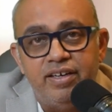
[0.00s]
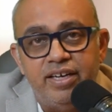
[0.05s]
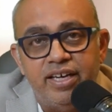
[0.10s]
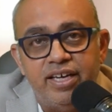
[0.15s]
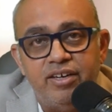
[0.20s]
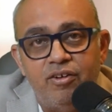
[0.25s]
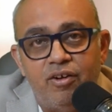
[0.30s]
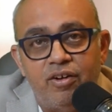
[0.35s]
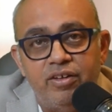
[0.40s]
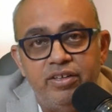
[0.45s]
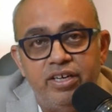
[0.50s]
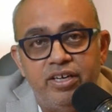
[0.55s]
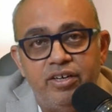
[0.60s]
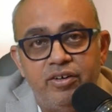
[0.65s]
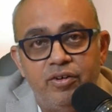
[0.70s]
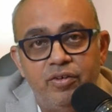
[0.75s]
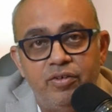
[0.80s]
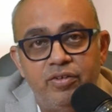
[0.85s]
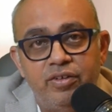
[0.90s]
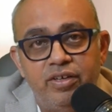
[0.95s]
technology to
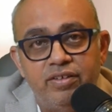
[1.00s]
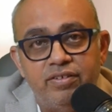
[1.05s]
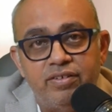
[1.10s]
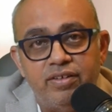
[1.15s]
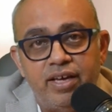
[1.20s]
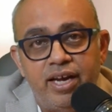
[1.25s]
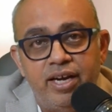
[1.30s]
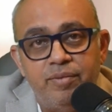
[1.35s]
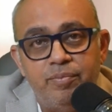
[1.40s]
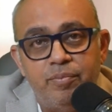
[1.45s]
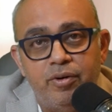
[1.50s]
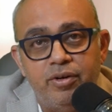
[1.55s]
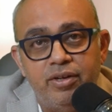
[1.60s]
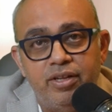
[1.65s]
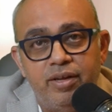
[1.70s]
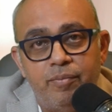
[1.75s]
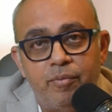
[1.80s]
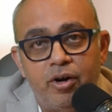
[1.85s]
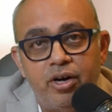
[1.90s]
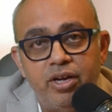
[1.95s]
do this and put
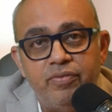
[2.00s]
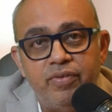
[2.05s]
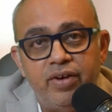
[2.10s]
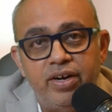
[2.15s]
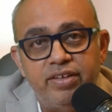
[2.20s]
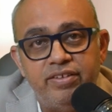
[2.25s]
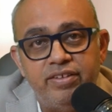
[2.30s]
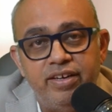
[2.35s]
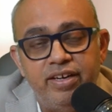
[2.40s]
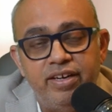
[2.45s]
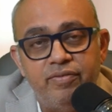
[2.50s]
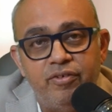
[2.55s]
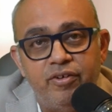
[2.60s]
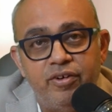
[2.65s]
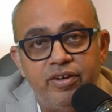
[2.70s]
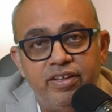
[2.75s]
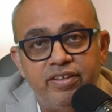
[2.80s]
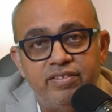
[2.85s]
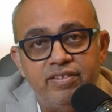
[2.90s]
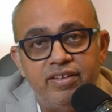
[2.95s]
the modified CD4
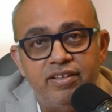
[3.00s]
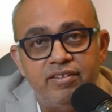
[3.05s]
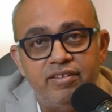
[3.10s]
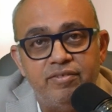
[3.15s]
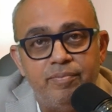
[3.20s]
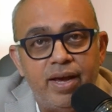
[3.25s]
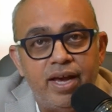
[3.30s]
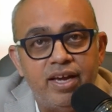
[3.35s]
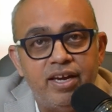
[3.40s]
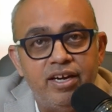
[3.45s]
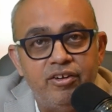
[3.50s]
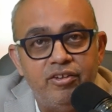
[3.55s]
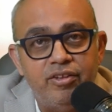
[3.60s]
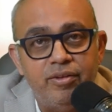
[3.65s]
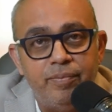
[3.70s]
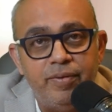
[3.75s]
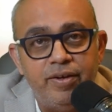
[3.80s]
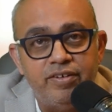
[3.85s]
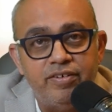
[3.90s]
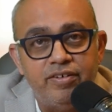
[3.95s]
T cells back into the
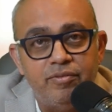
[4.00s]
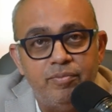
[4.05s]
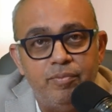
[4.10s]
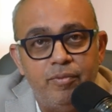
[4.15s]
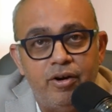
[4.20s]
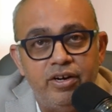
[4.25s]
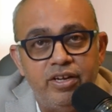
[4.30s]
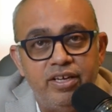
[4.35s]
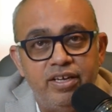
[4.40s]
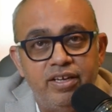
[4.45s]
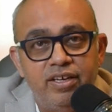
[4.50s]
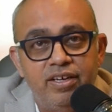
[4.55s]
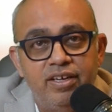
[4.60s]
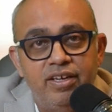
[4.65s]
patient's body.